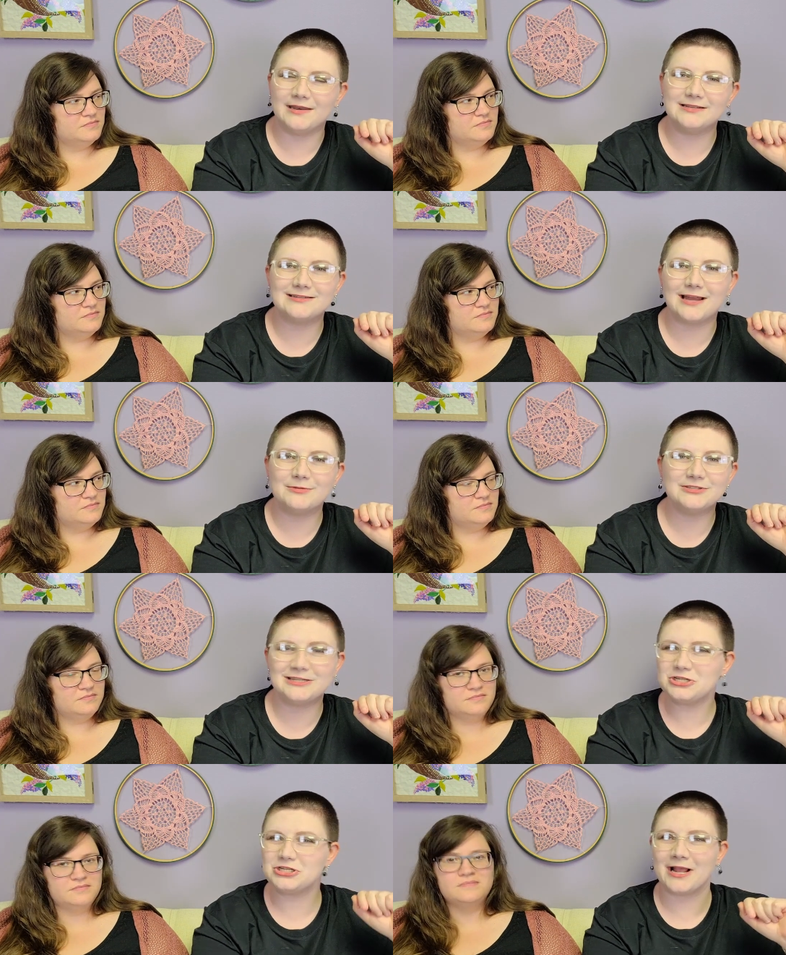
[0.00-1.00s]
Speaker 1: a nice time to
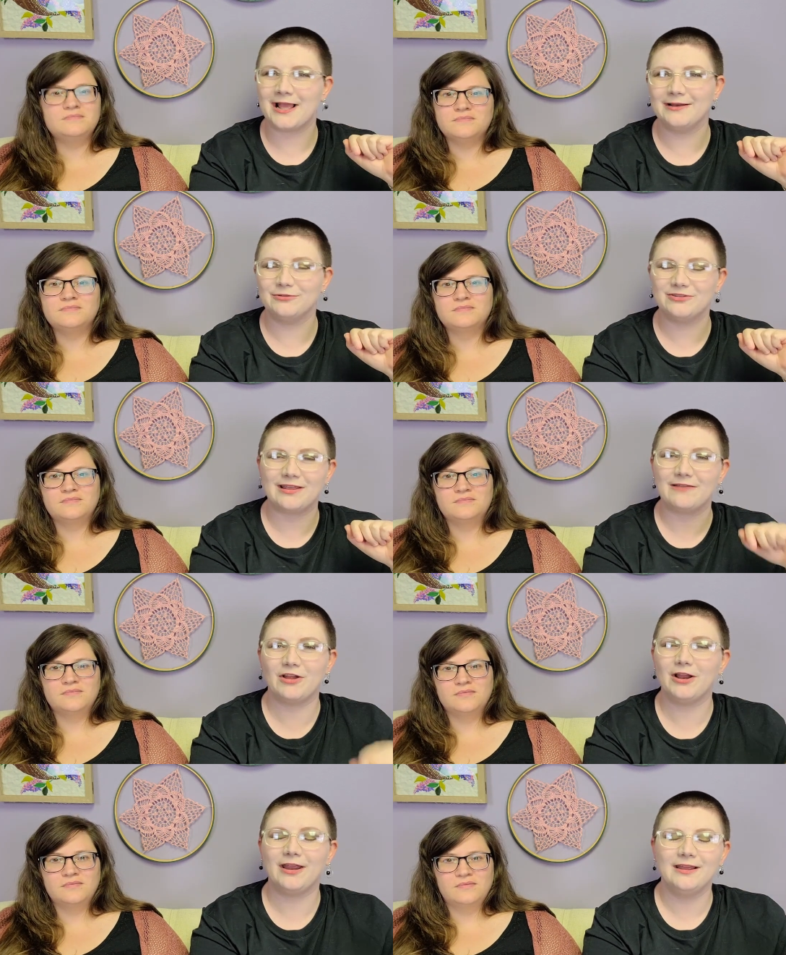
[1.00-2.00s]
stitch today. And it was like
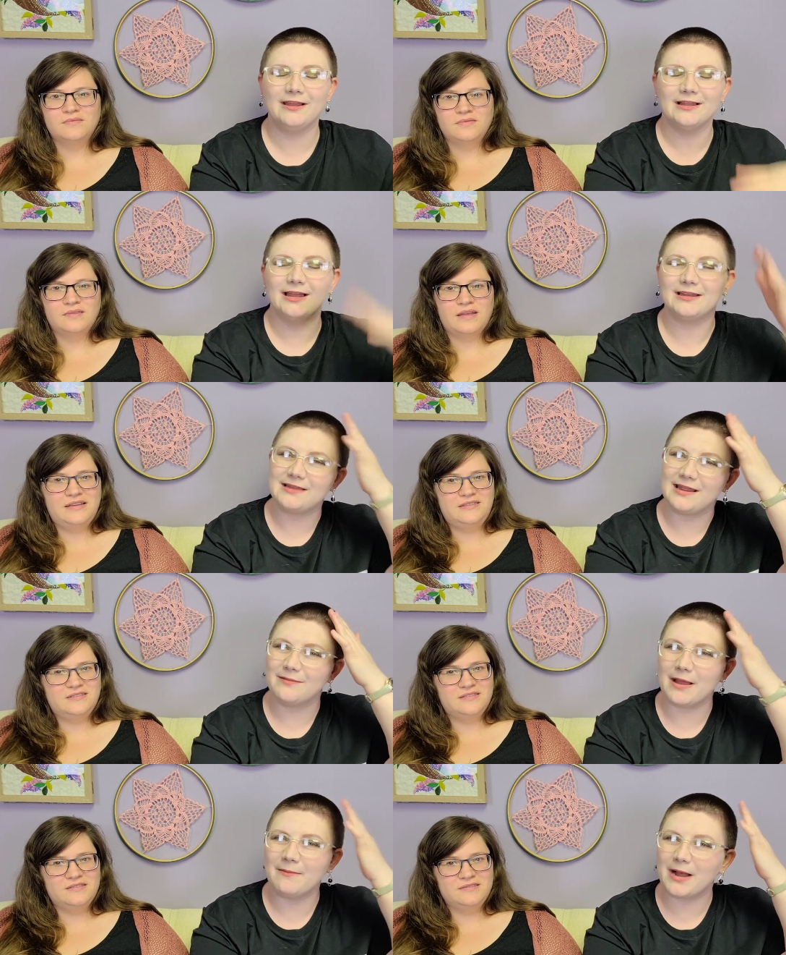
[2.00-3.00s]
very, like is, take
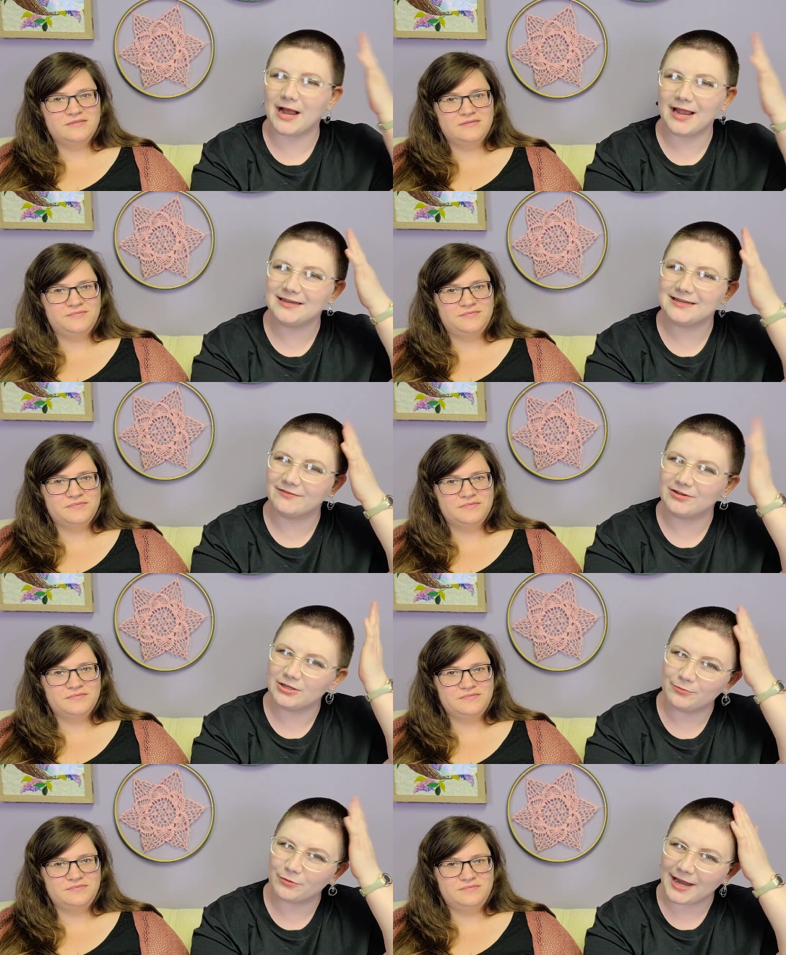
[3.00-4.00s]
my mind, give it a
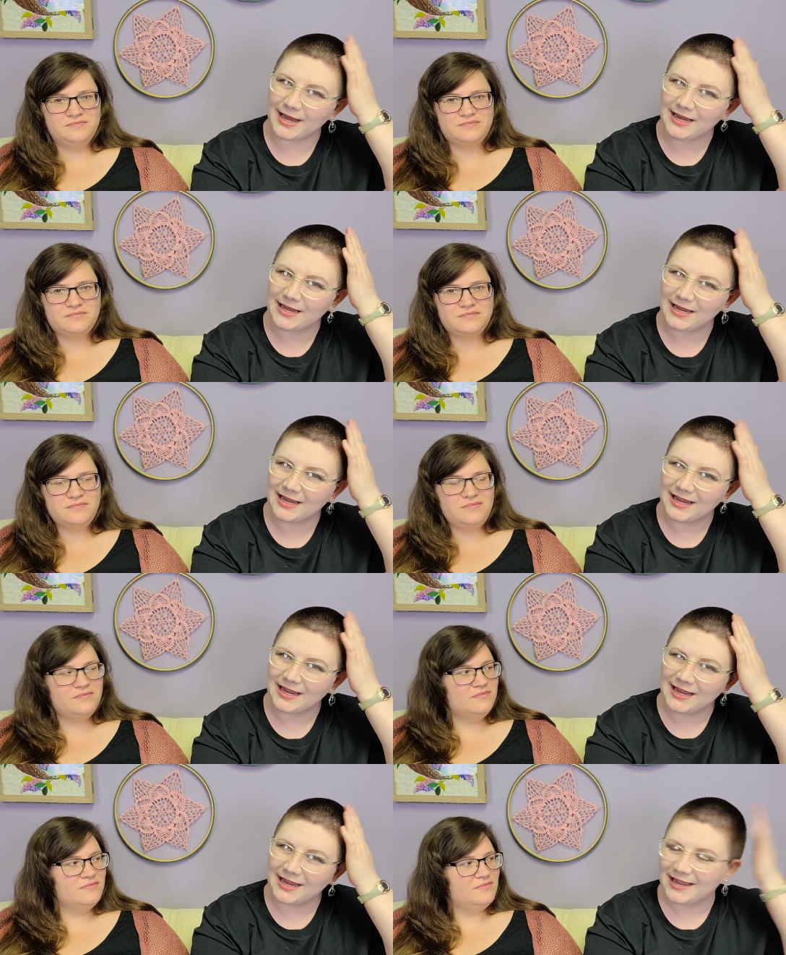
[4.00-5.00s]
little break.
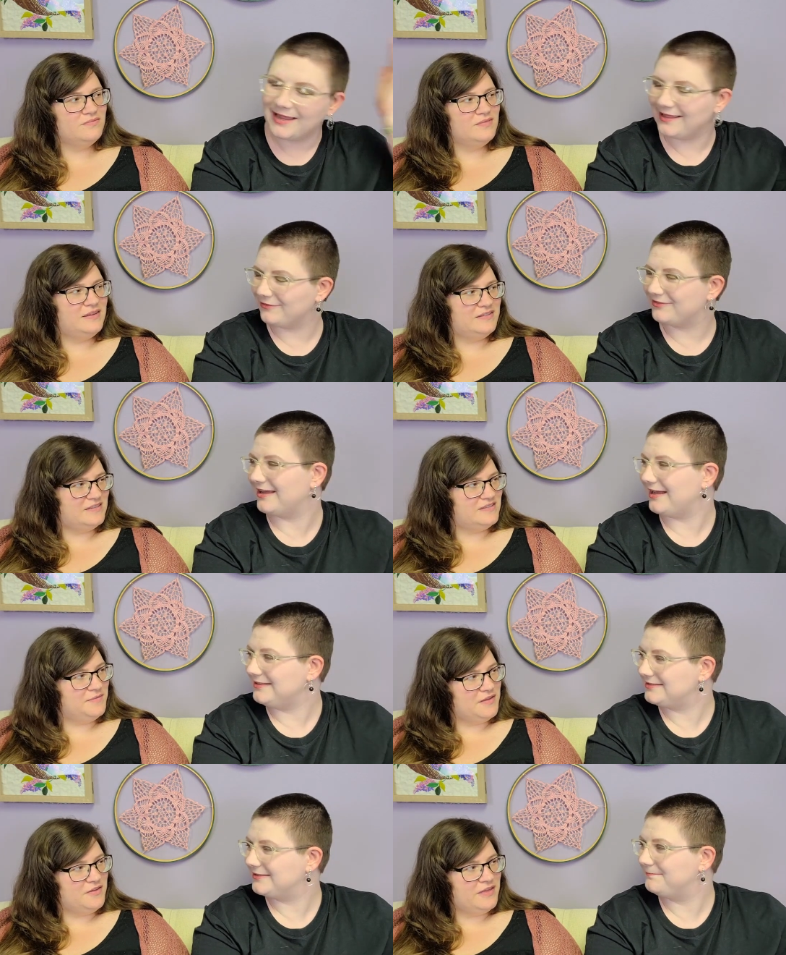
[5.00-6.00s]
That is that nice.
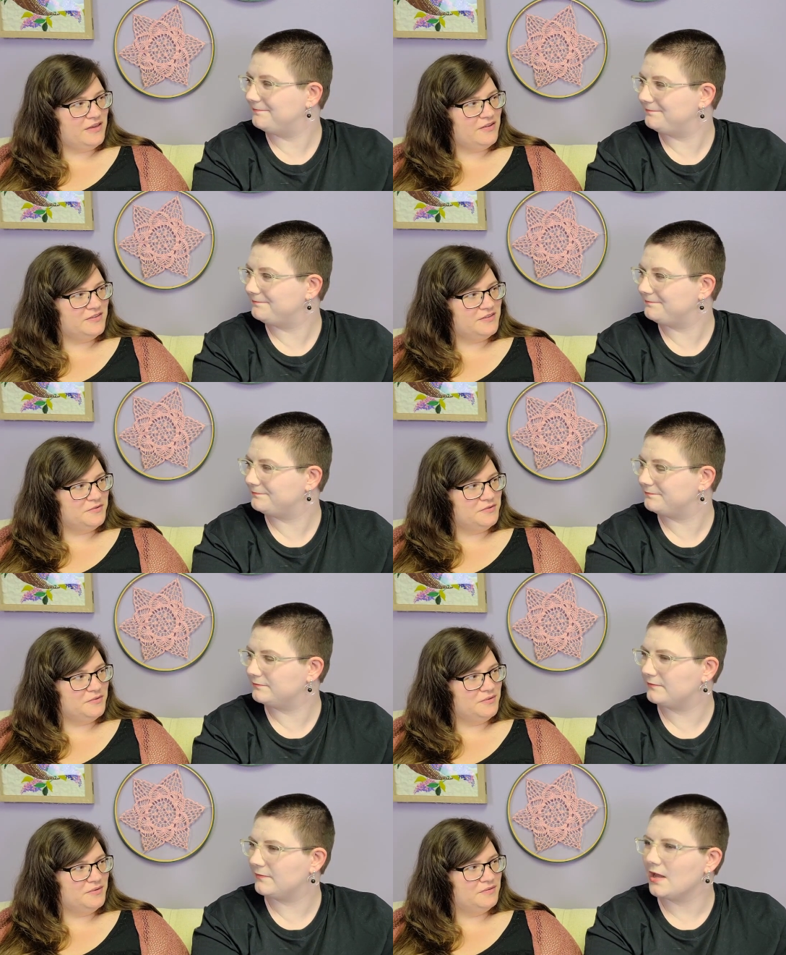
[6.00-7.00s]
something you
Speaker 2: think you can
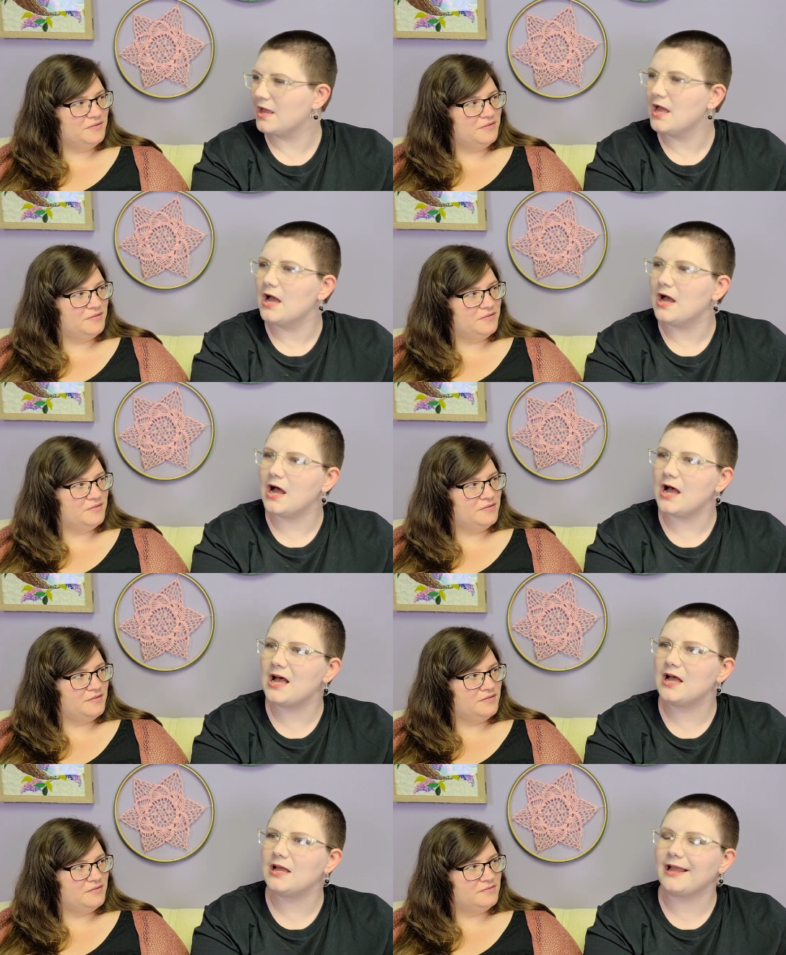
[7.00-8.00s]
do?
Speaker 1: Uh,
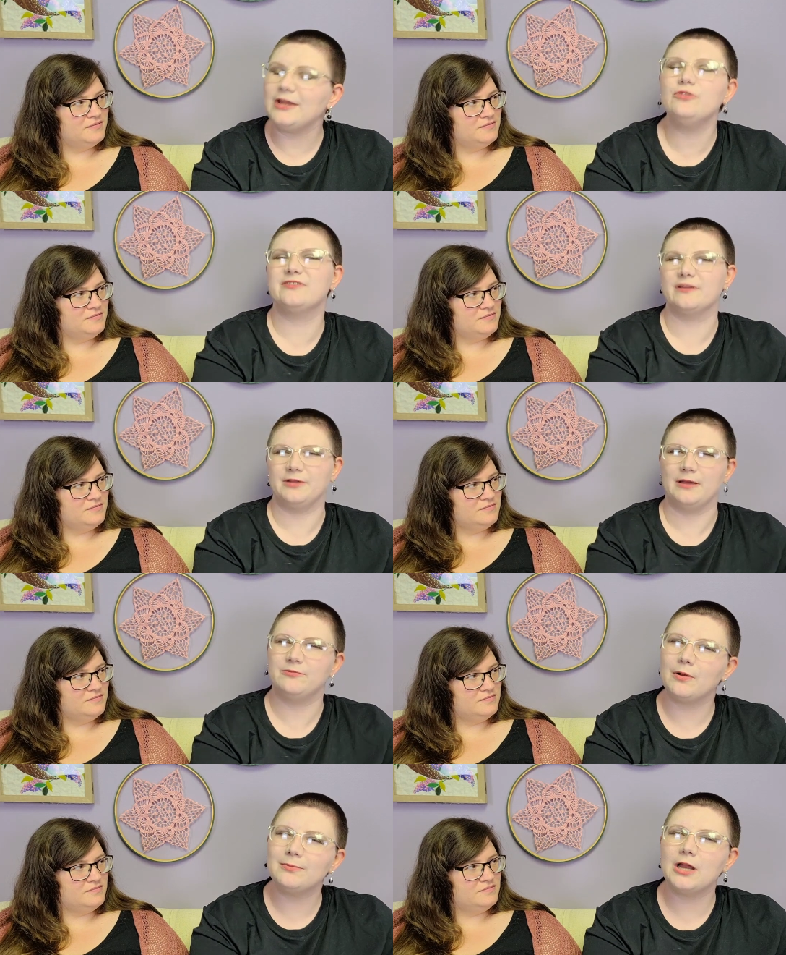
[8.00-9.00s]
I can do it sometimes.
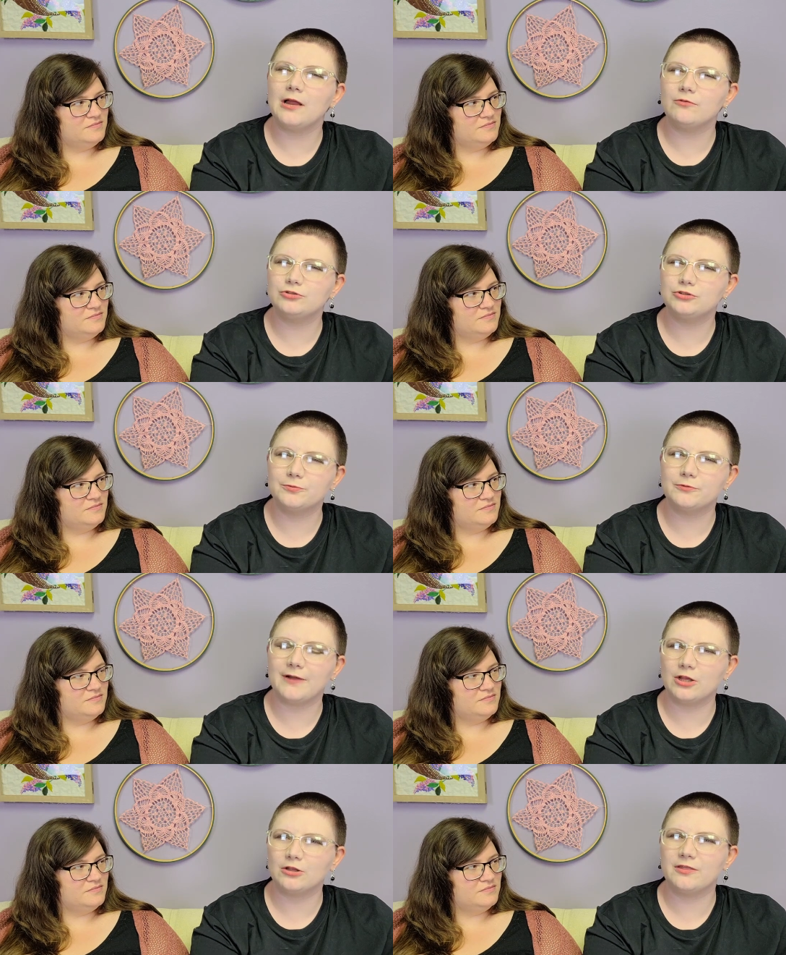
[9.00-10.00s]
Probably not super
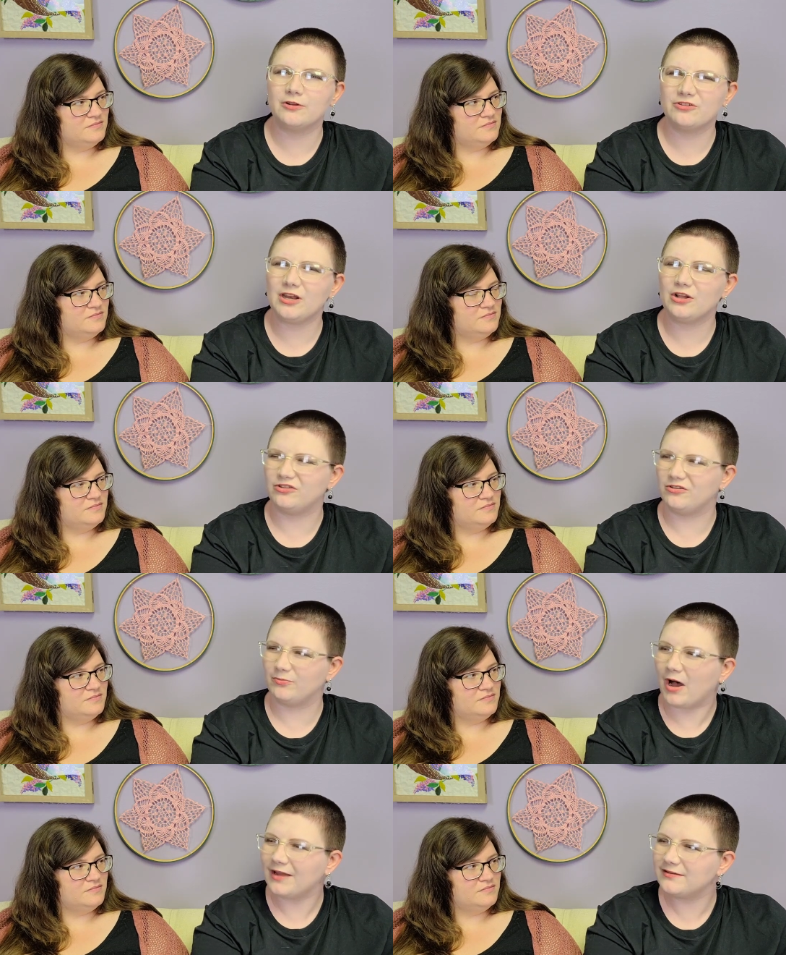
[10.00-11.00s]
regularly. There's not a good
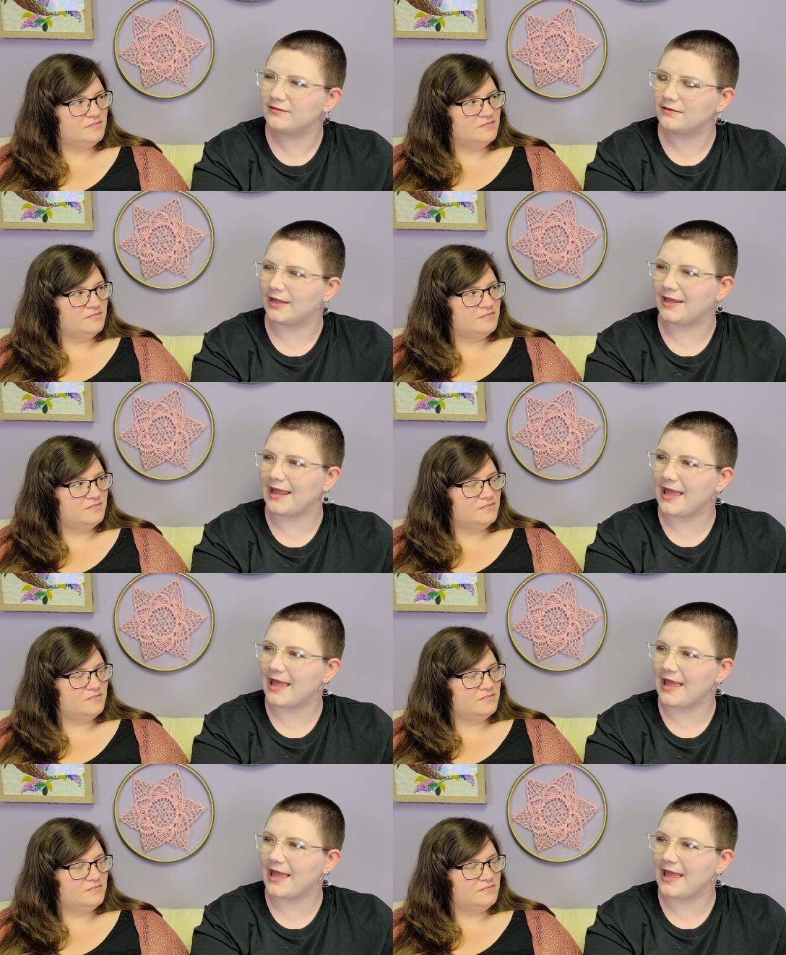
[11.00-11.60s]
spot. Like